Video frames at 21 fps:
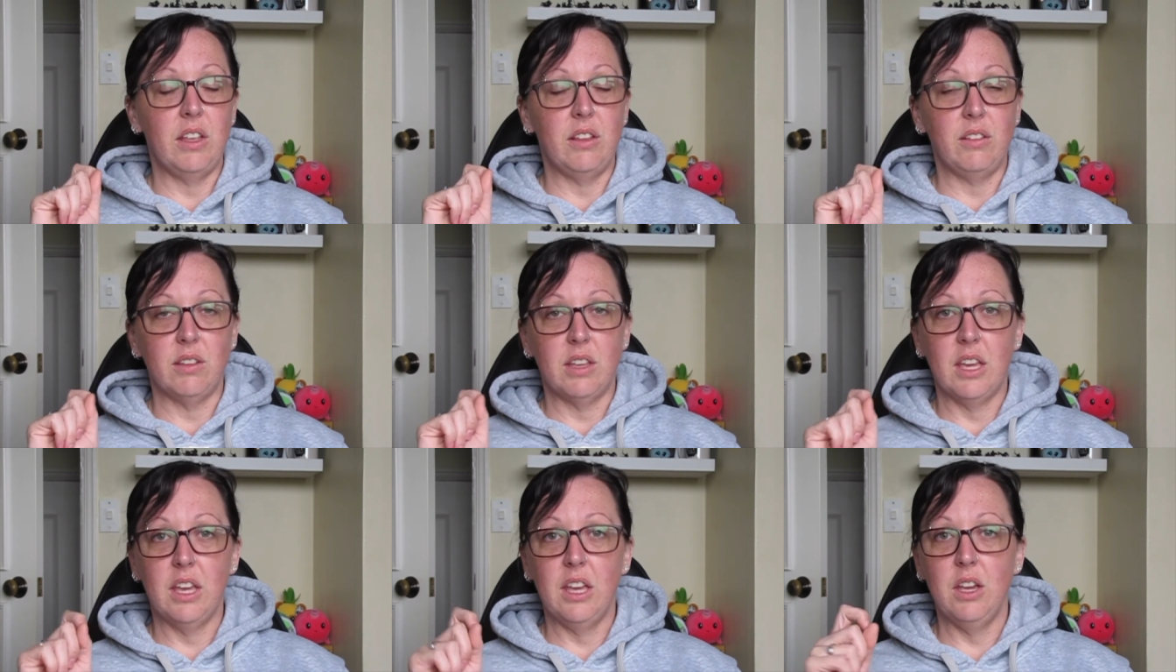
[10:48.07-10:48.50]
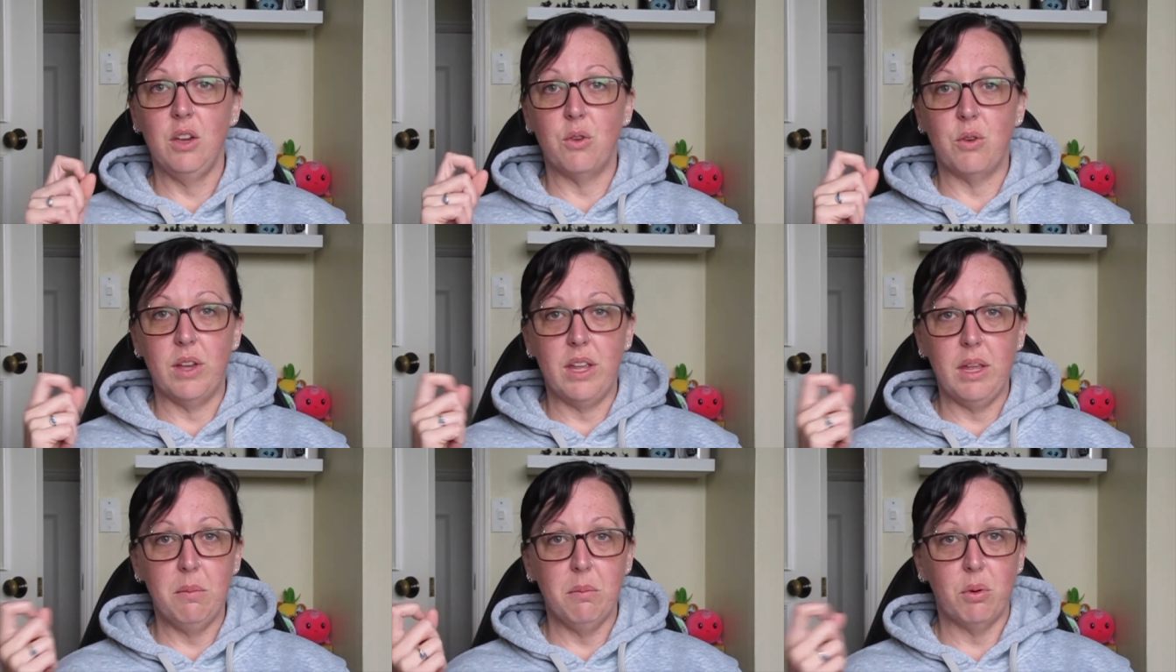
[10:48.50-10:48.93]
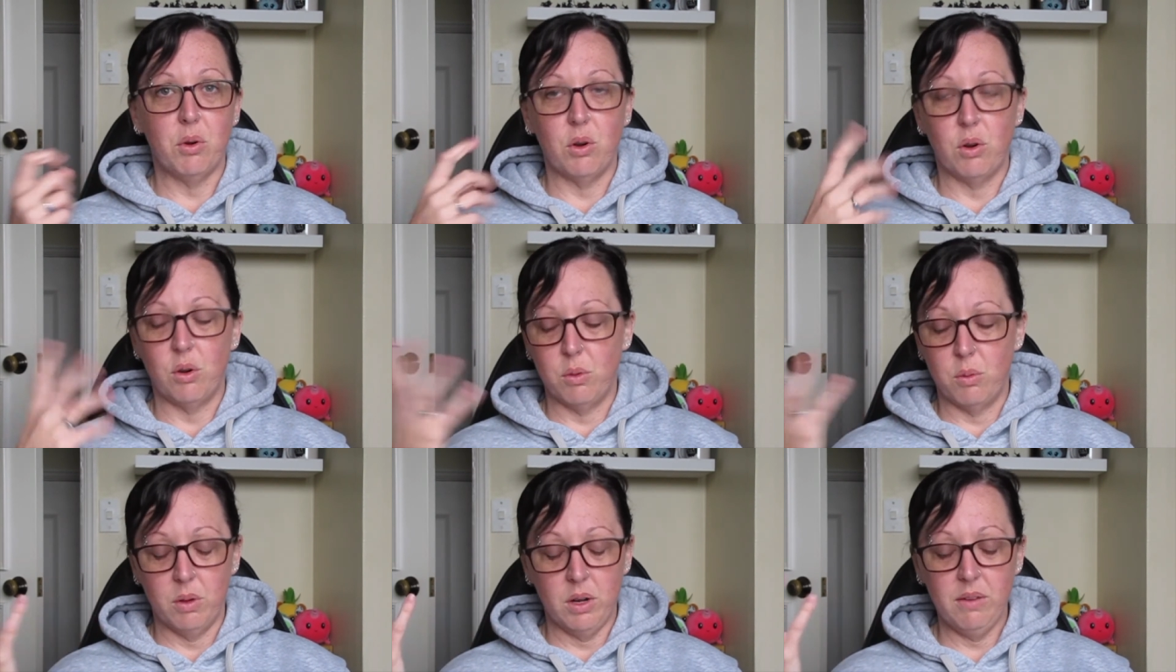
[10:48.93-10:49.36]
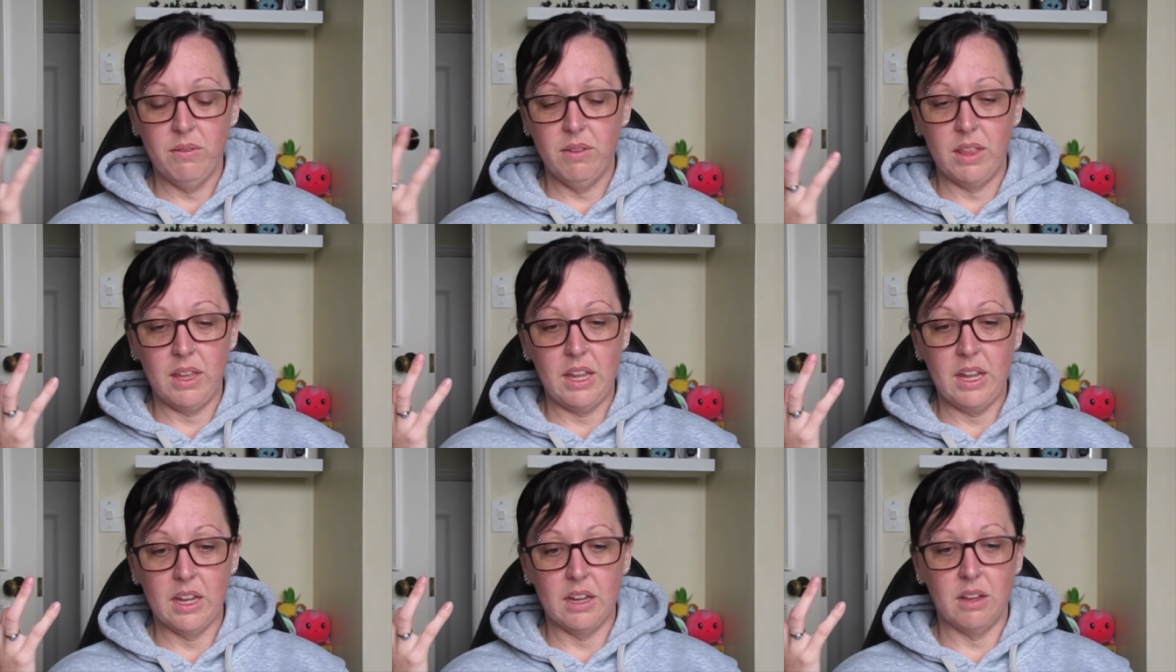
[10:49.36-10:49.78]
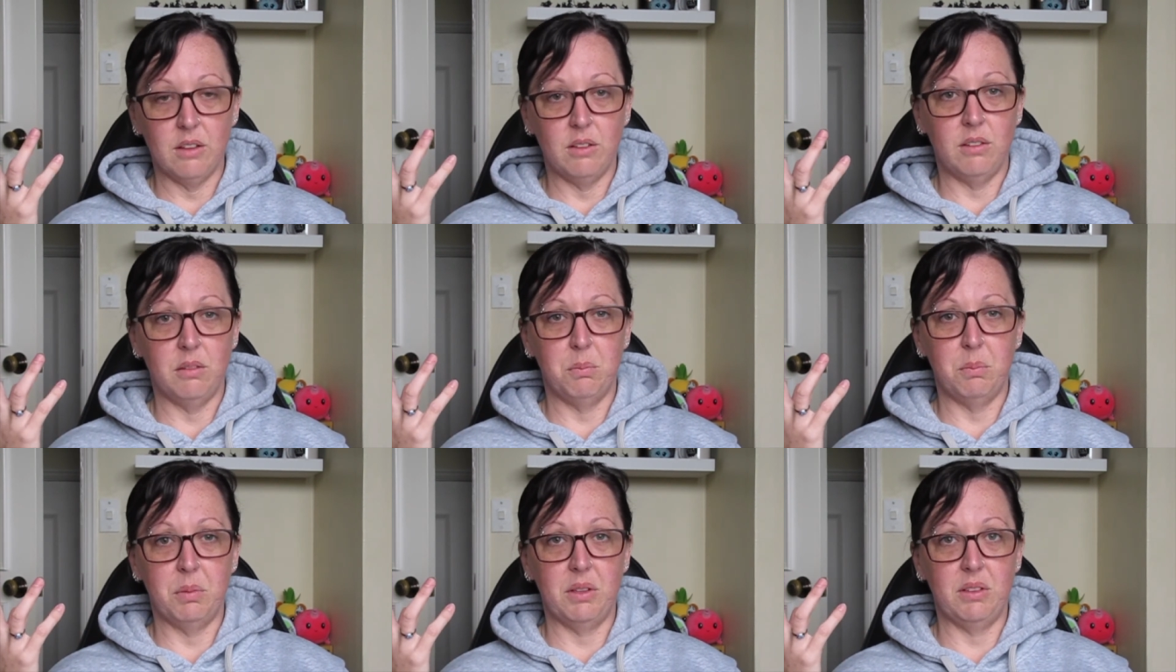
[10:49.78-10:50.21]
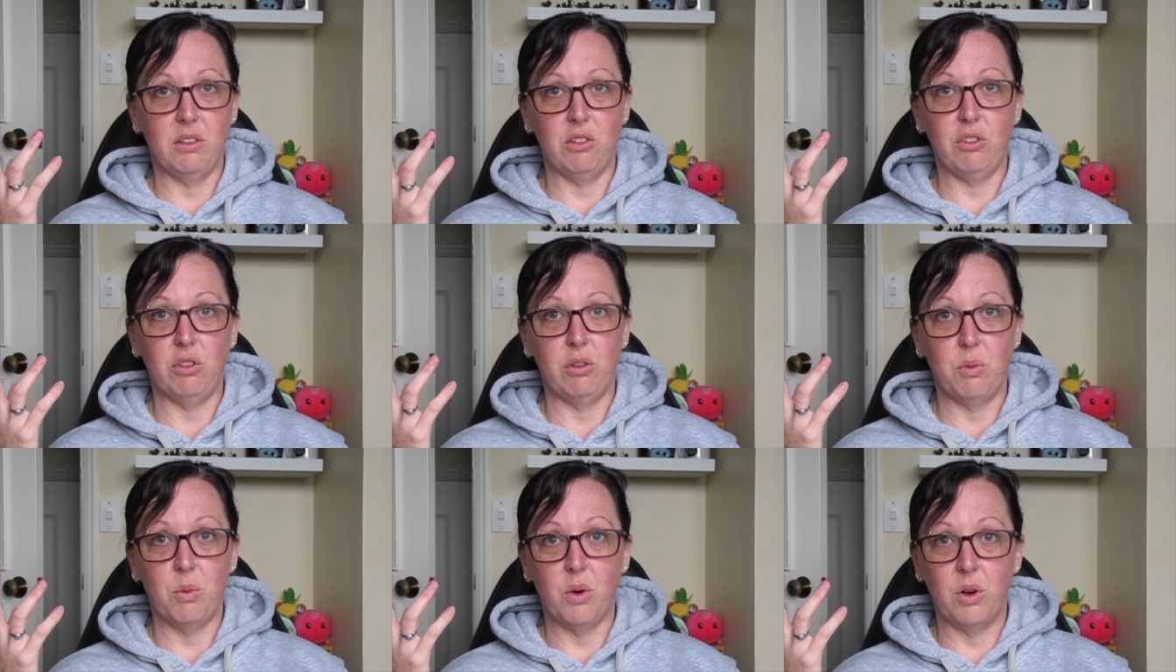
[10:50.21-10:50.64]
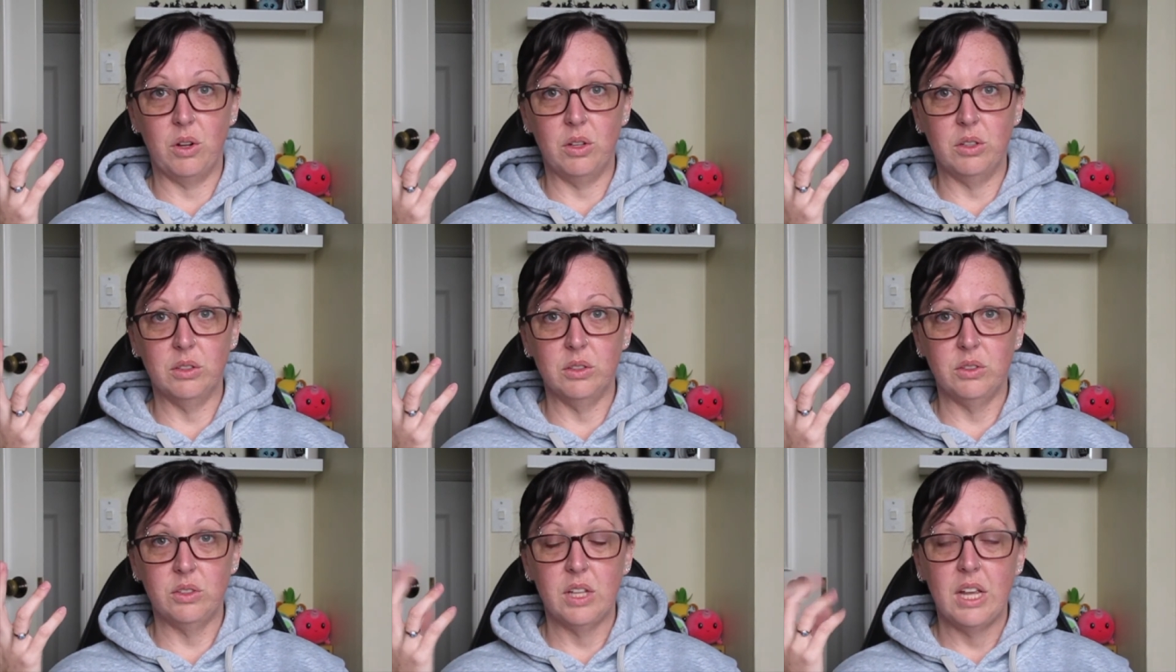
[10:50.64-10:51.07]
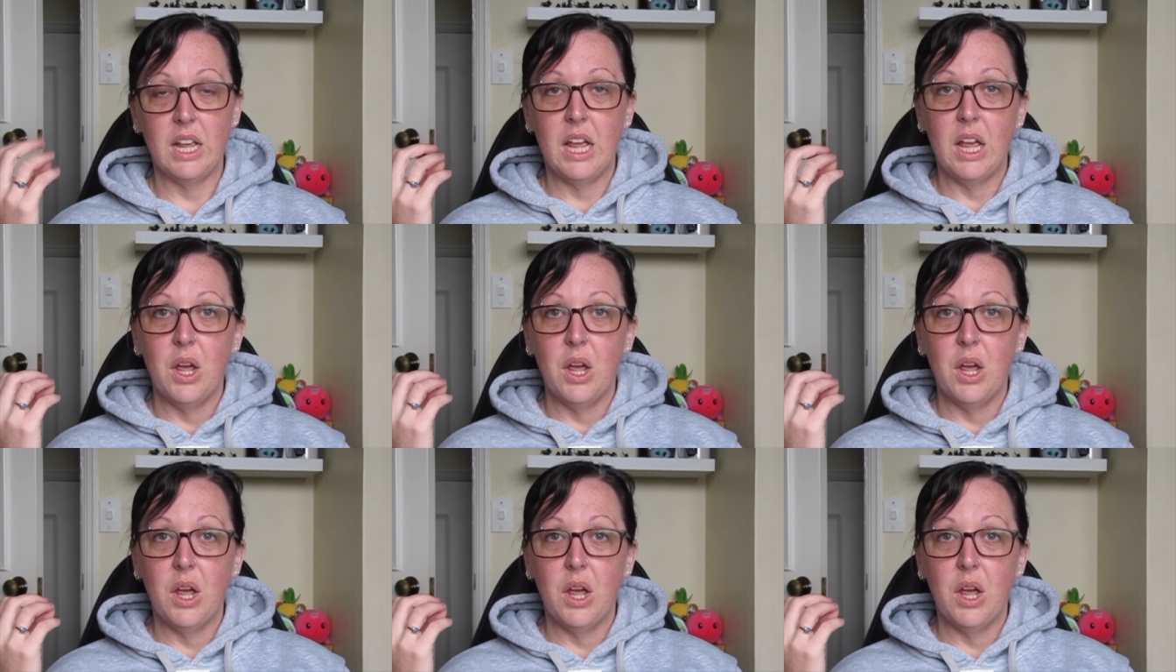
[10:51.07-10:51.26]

as king or emperor or whatever the heck his position was